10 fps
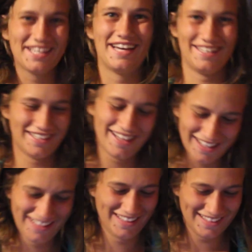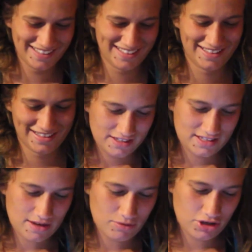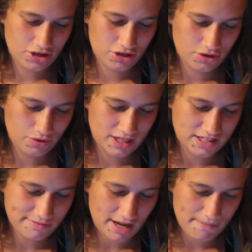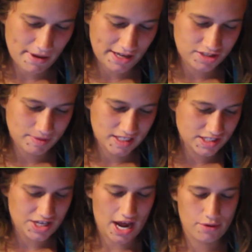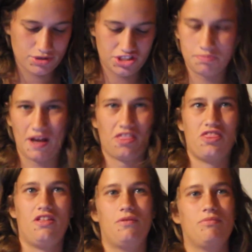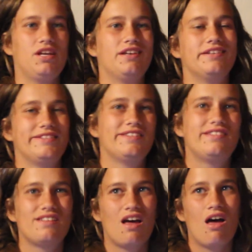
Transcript: yeah. Someone who is my bias because I respect them is